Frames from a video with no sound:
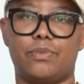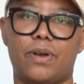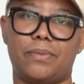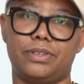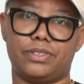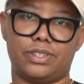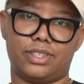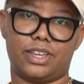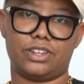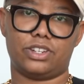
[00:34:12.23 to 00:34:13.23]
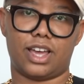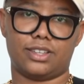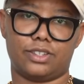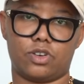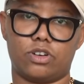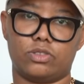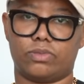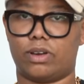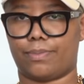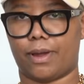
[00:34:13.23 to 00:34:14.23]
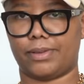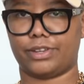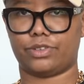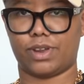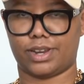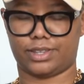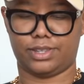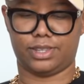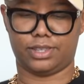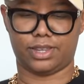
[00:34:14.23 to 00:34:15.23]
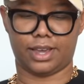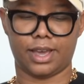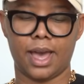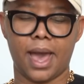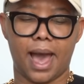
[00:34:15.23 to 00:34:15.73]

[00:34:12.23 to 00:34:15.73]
we'll probably use this in the kitchen as a core as well, probably just right next to the sink.